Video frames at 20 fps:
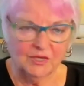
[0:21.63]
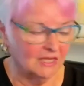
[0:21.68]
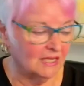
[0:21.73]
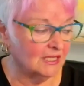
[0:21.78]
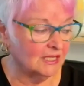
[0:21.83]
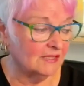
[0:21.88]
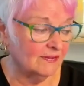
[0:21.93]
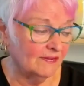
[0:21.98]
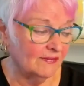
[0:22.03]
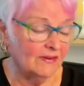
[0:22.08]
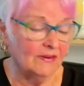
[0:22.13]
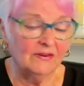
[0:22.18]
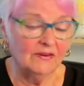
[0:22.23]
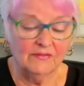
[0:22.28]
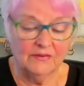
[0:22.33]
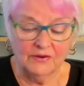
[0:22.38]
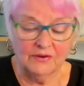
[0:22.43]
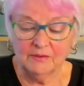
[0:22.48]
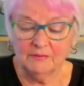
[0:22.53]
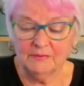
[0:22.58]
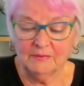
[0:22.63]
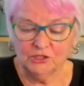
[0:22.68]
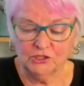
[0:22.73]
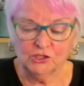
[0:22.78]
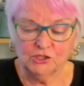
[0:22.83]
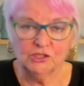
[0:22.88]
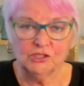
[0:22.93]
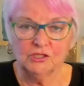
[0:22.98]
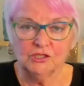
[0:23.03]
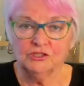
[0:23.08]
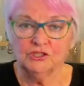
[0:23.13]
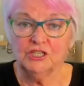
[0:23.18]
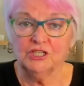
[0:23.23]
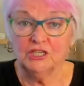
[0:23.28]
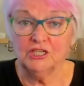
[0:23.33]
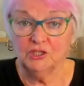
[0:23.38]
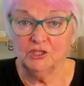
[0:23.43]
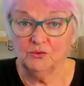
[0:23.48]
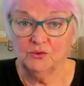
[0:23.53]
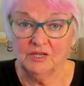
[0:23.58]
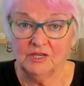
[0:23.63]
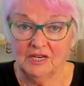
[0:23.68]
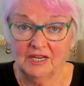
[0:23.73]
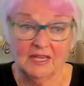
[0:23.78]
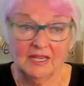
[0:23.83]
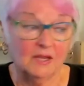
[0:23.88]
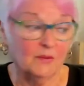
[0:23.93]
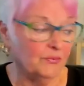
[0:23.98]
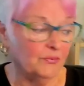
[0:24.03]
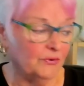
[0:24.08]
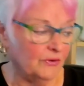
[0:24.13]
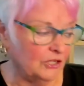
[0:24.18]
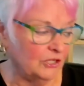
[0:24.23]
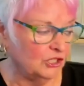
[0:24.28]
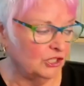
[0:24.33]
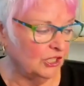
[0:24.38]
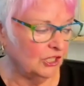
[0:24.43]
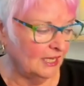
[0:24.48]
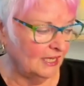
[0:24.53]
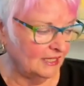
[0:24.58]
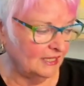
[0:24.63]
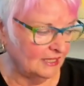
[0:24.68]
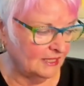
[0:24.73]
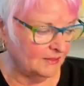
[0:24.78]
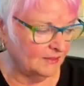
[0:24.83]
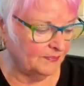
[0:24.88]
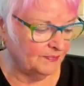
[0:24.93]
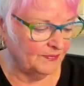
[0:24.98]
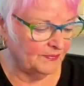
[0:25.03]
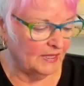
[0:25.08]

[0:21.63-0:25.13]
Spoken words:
It is very, very much genuinely appreciated.